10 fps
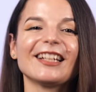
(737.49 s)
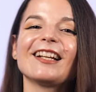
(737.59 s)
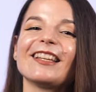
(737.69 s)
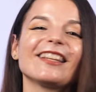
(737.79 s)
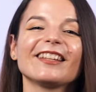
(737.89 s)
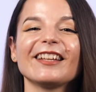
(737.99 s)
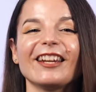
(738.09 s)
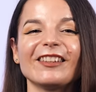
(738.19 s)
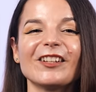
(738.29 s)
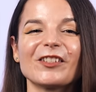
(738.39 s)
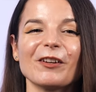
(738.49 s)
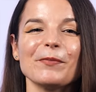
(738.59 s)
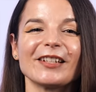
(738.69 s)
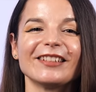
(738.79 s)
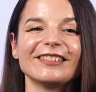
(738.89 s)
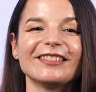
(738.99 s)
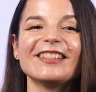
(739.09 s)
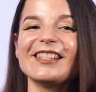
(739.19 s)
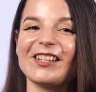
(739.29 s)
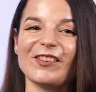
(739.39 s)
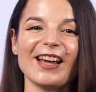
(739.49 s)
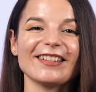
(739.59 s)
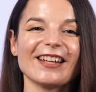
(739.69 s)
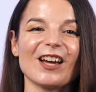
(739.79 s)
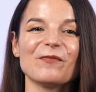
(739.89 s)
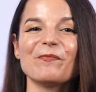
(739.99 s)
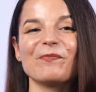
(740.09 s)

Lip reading: Click the link in the description. See you next time.